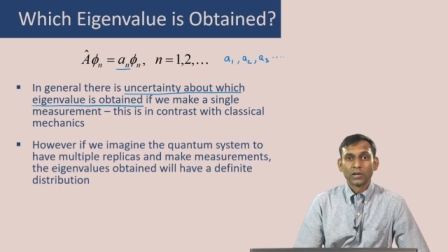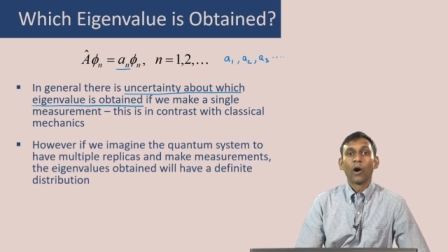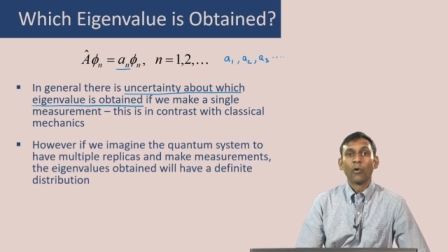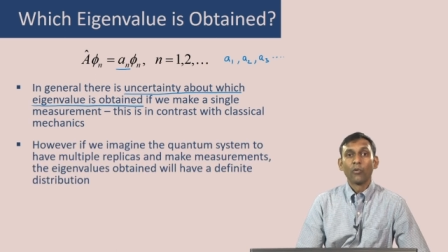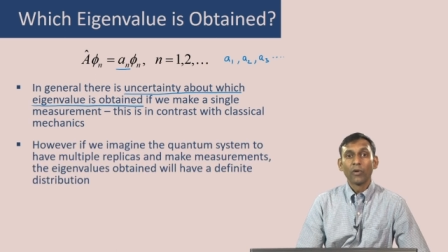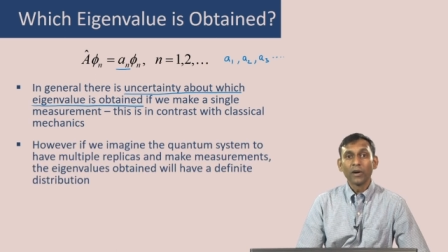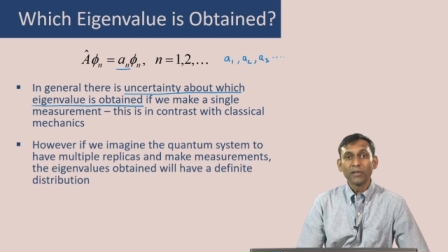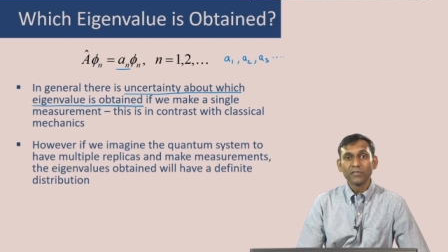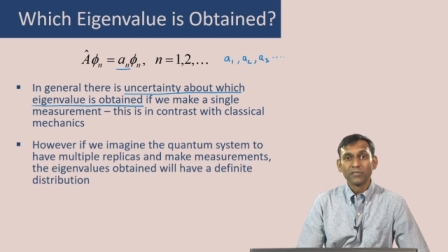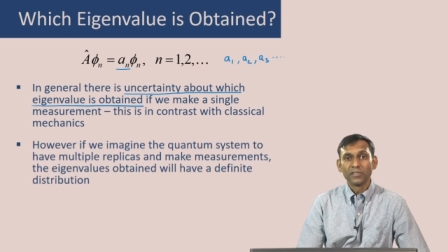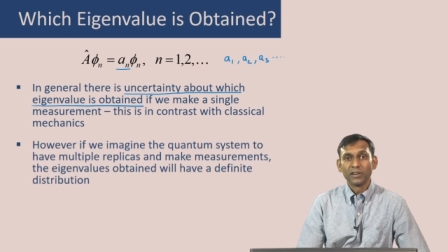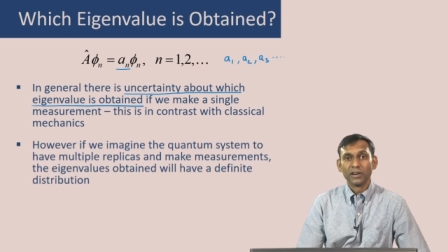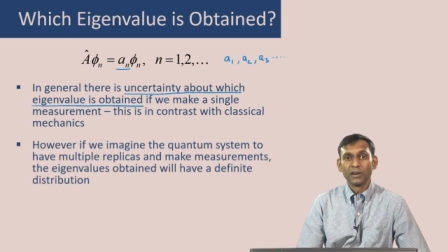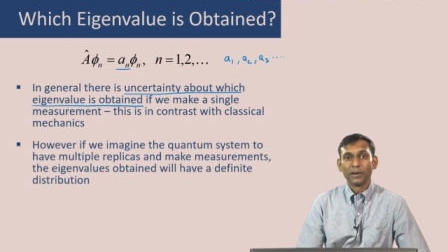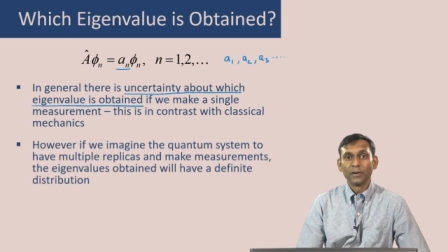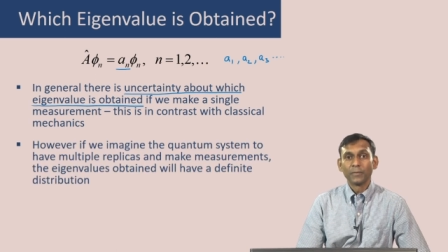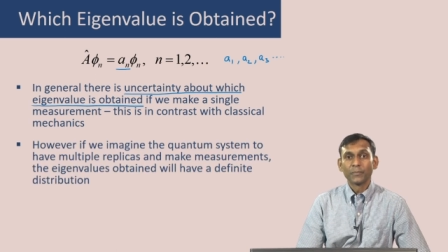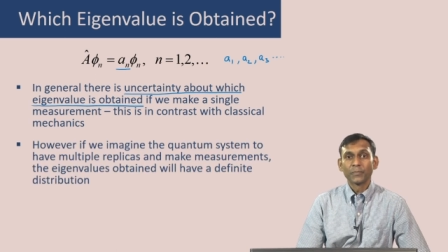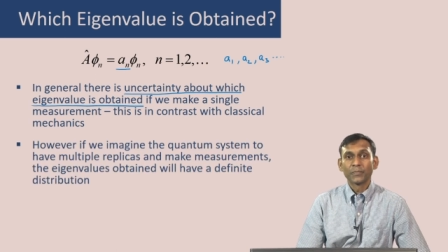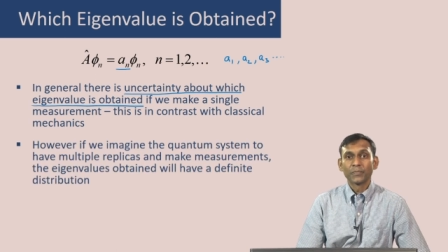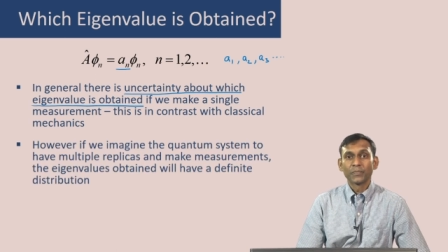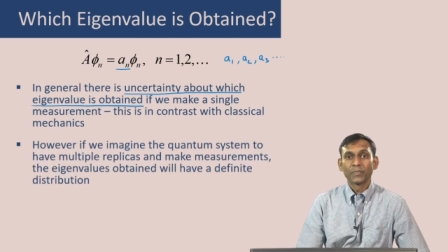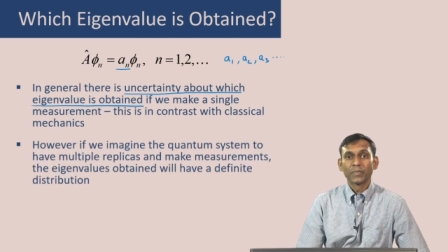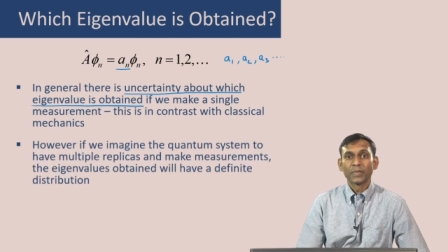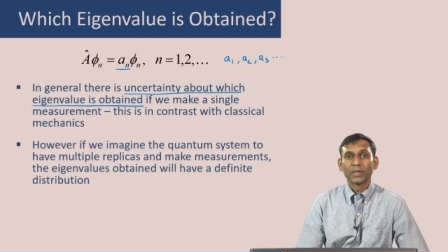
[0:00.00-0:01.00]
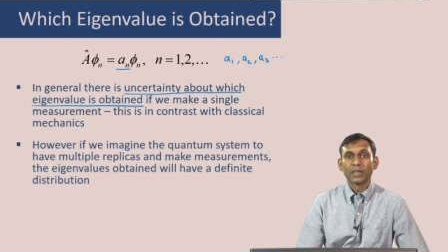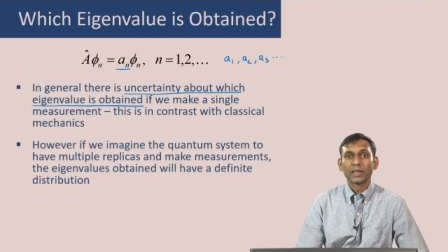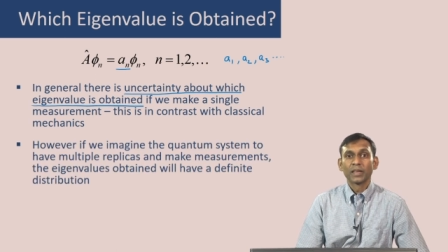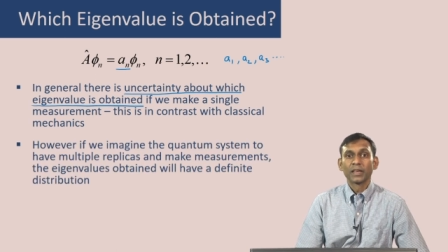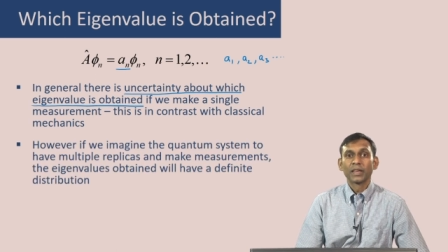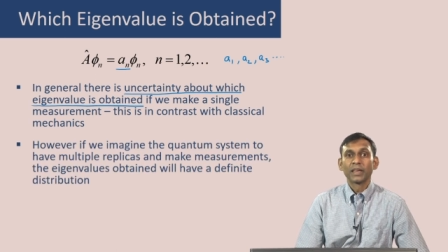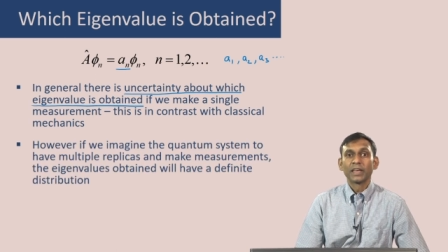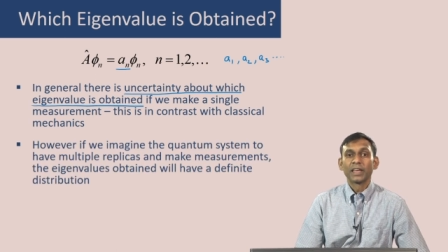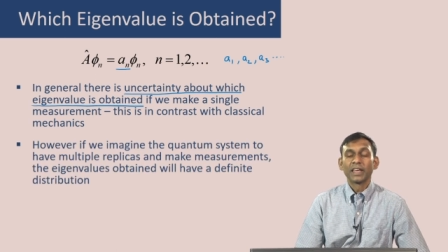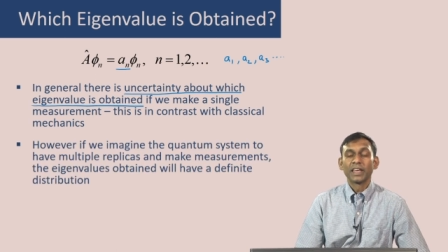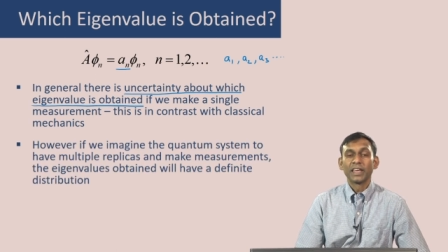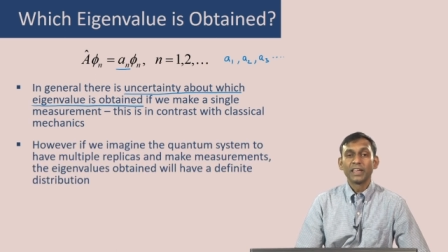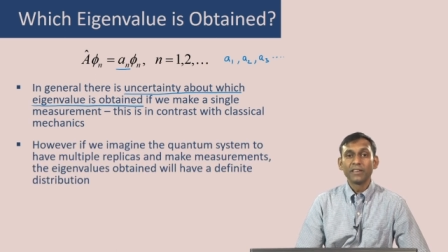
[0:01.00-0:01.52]
However,
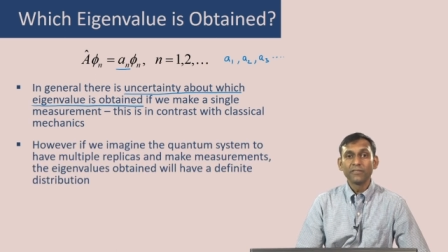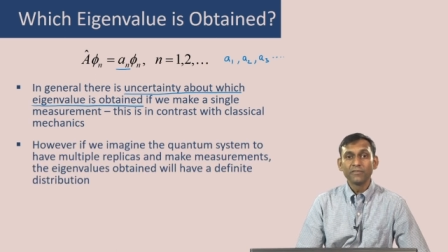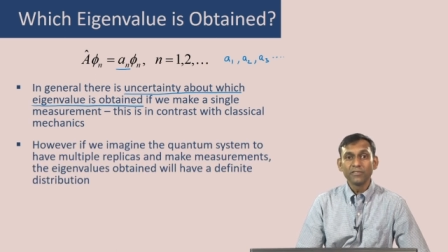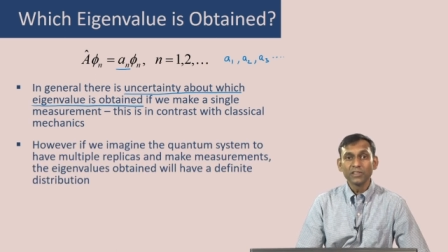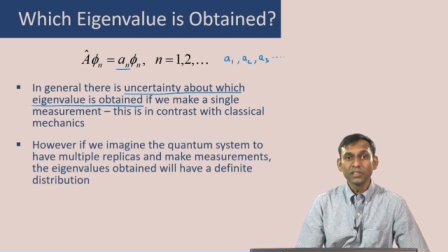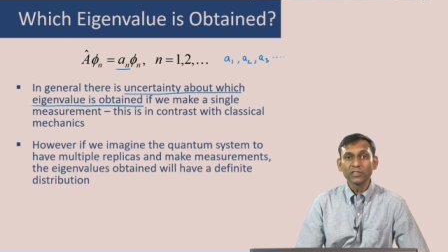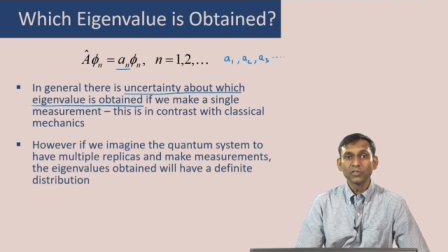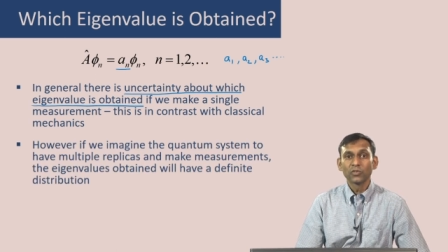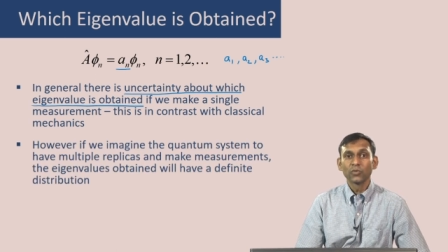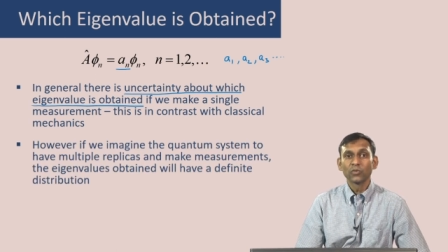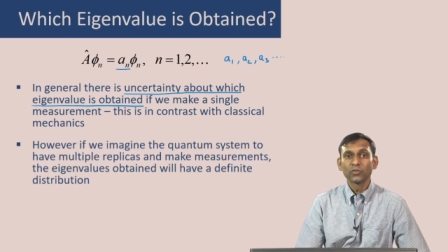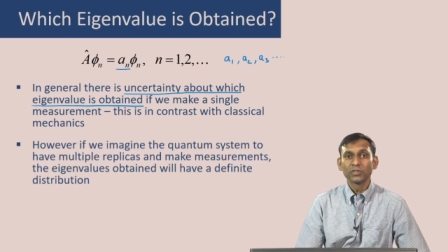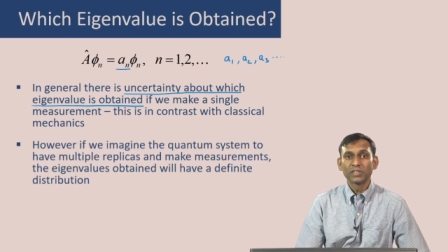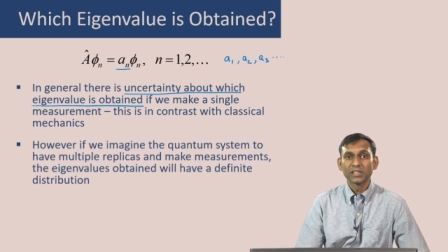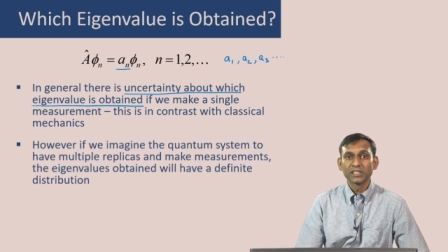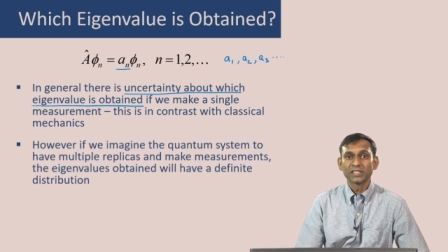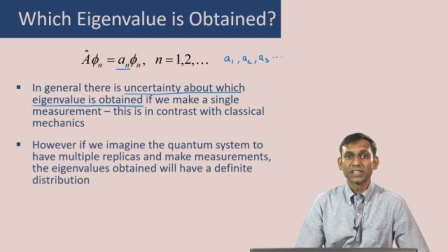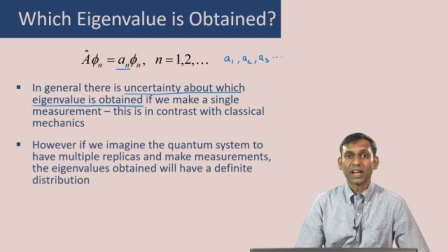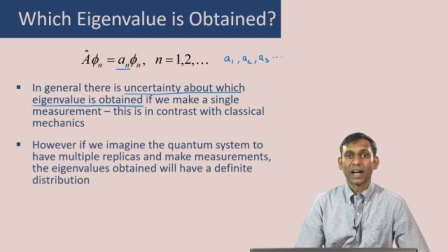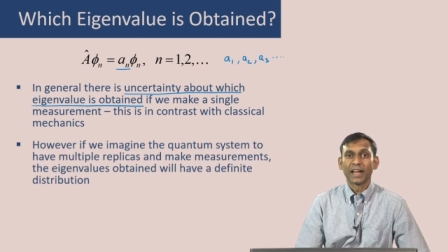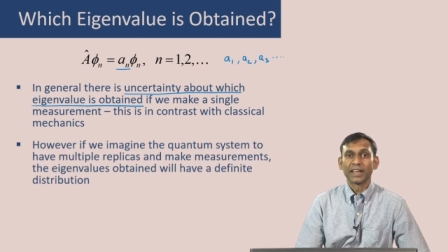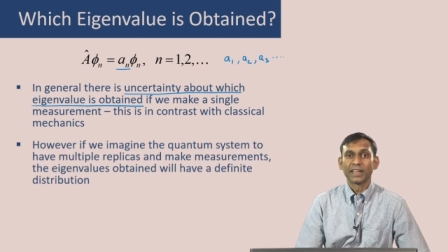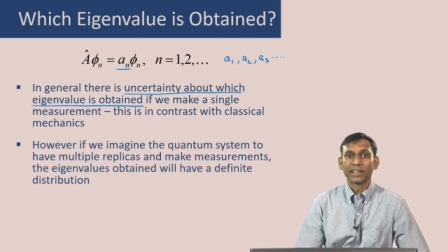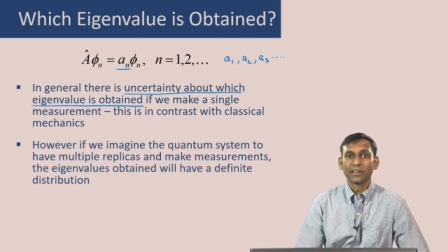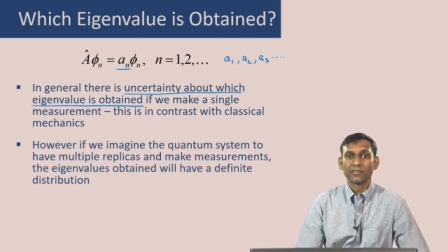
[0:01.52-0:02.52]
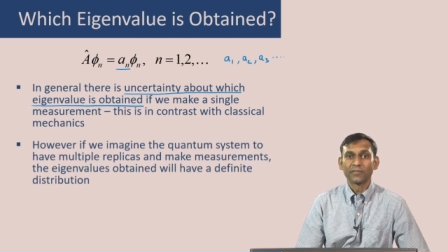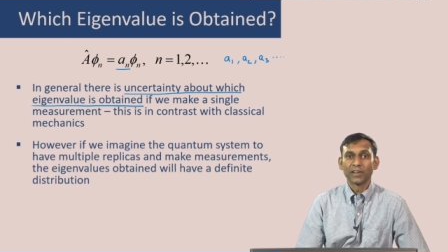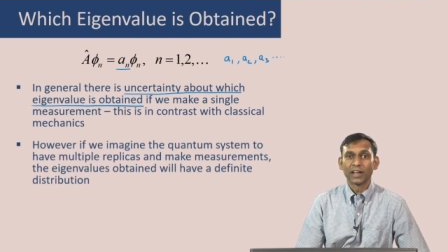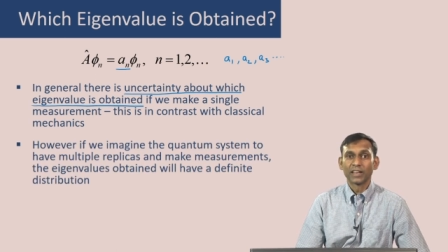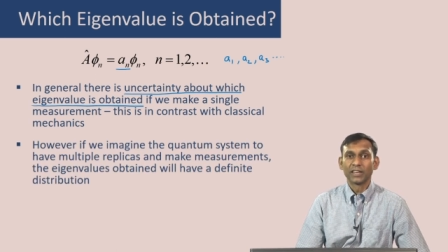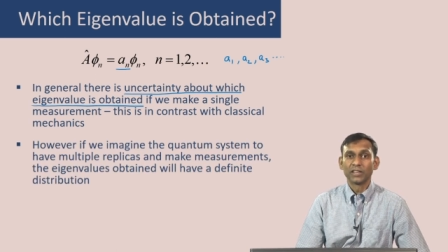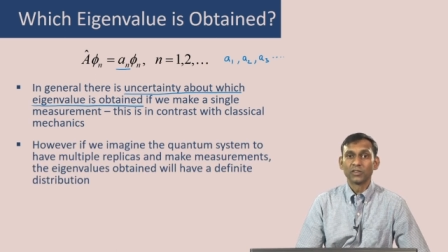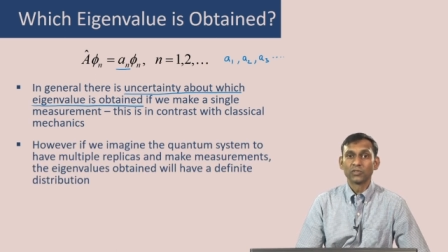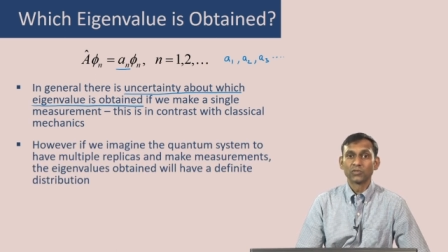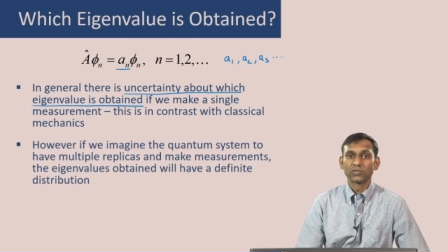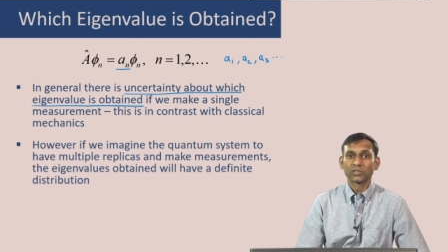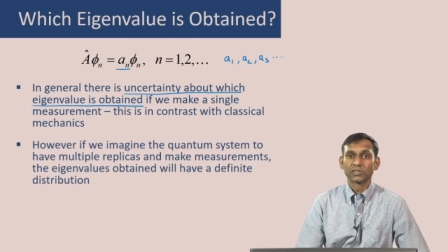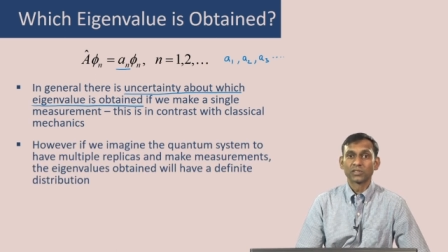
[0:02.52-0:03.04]
even though these
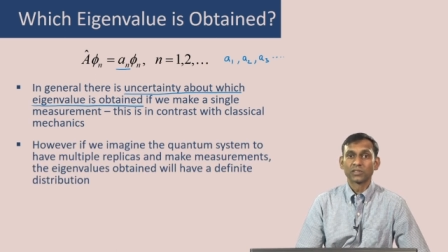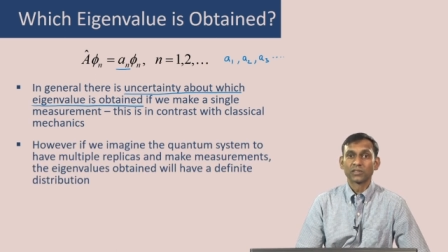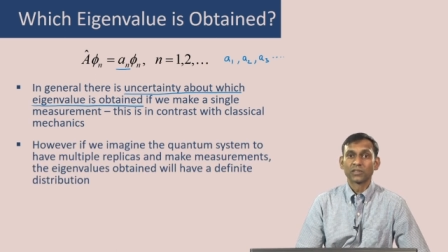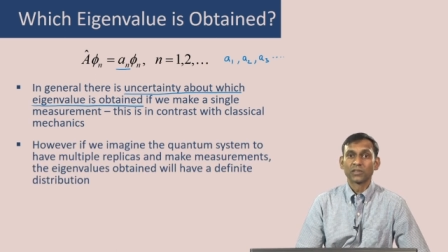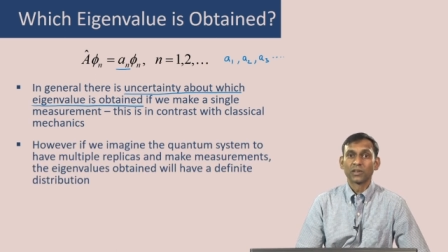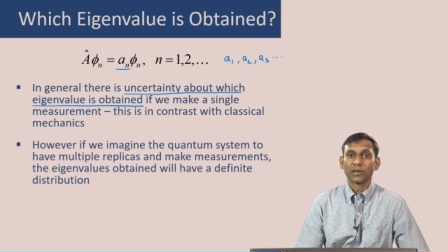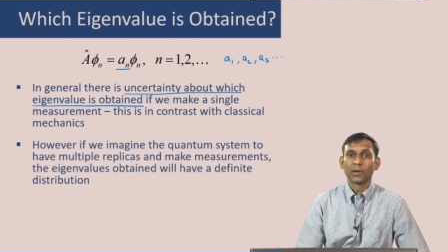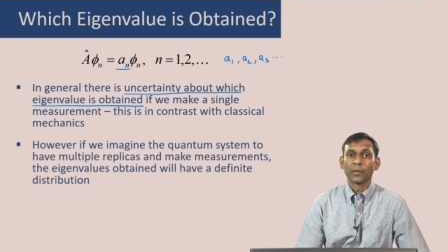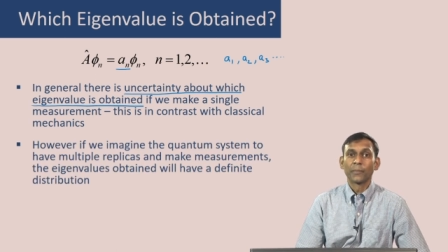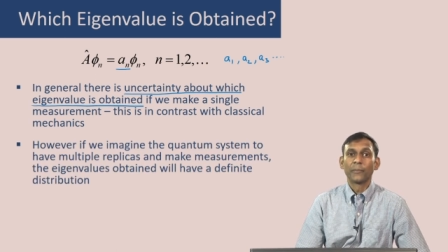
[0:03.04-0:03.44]
eigenvalues